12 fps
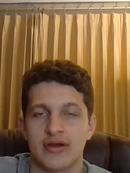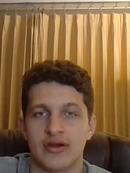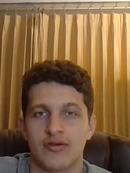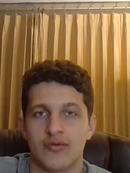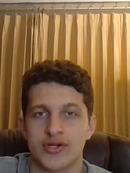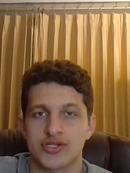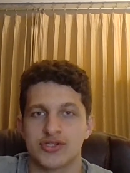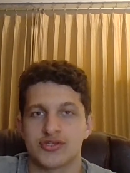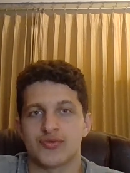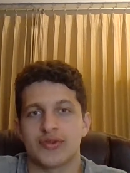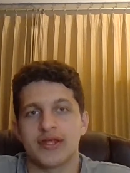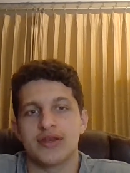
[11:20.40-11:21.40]
questions
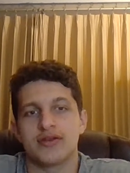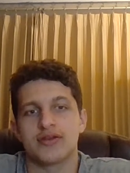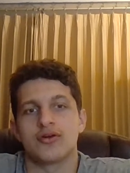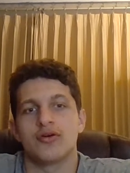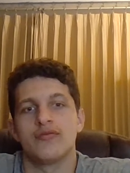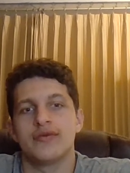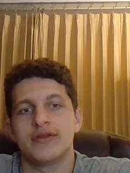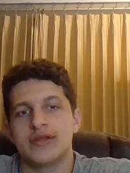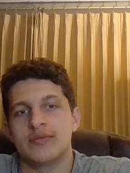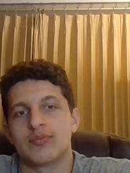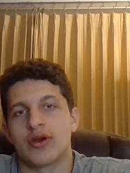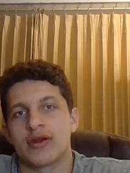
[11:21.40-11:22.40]
related to COVID. He
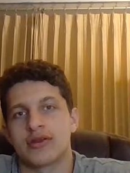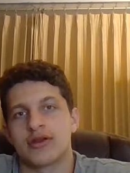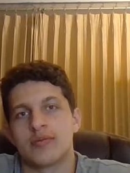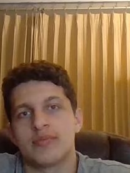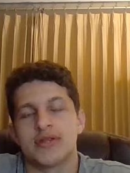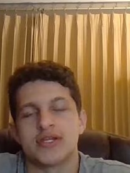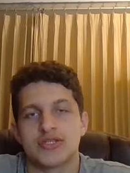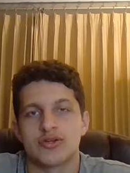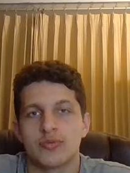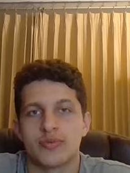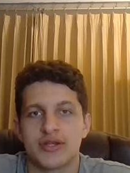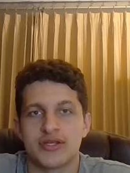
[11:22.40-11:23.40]
brought it up in his
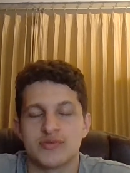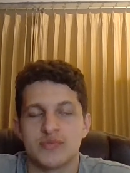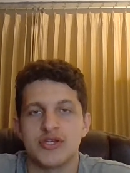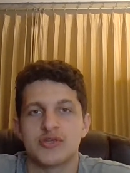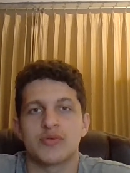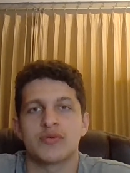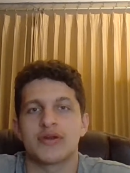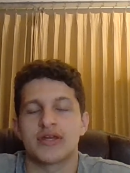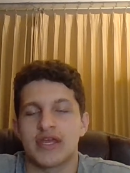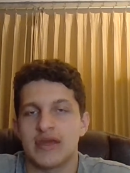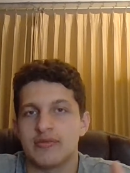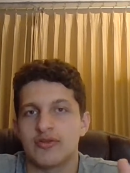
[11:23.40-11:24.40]
opening speech, but when it
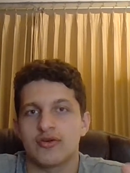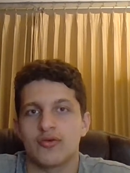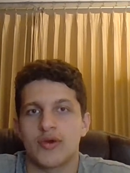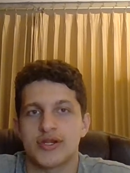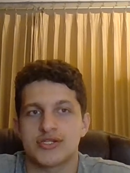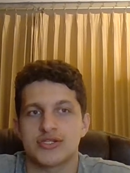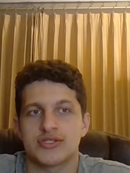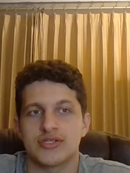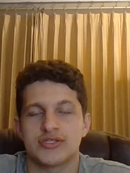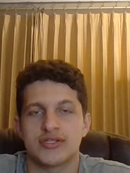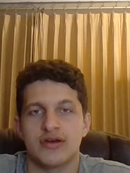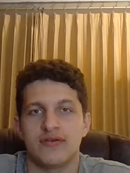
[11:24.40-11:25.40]
came to the questions
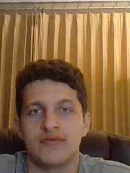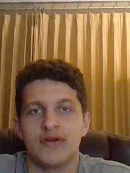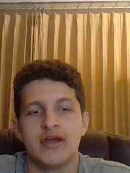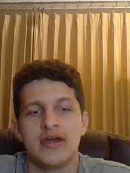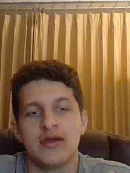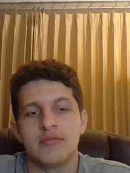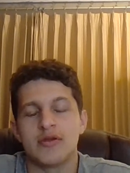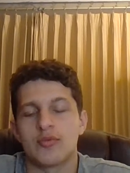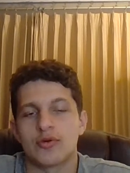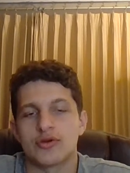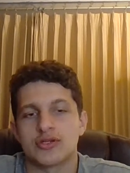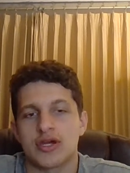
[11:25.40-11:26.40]
itself, people
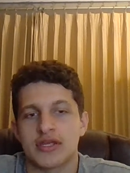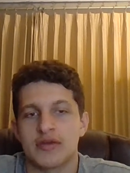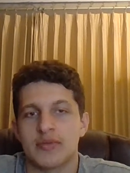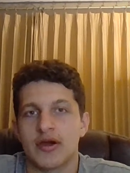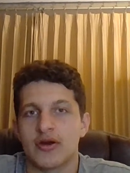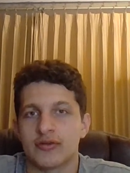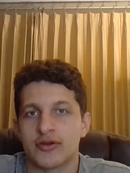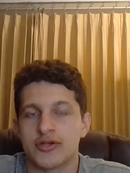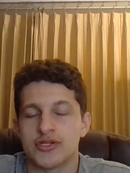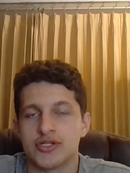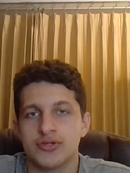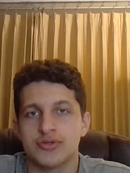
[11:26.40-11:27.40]
were talking about other
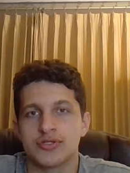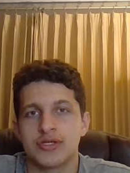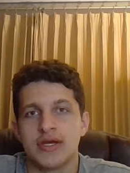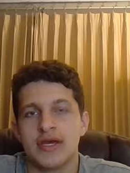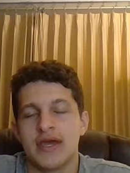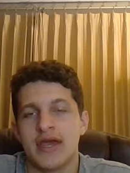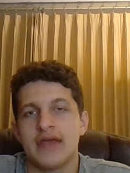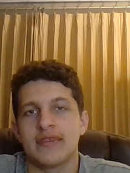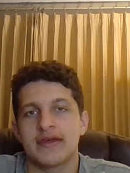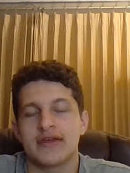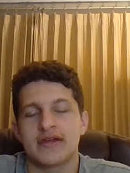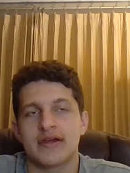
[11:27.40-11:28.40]
issues. And
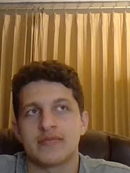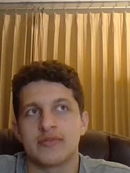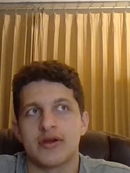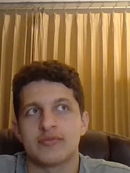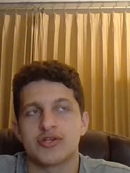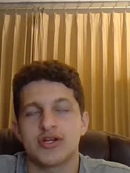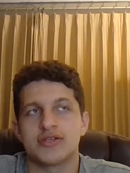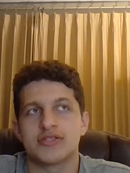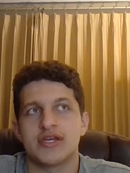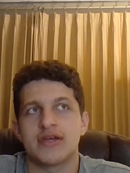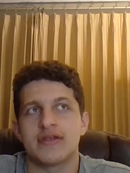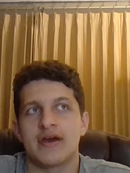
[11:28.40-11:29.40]
like I'm trying to
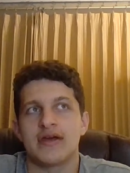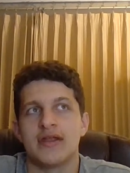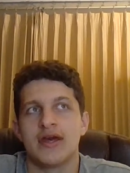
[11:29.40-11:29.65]
say that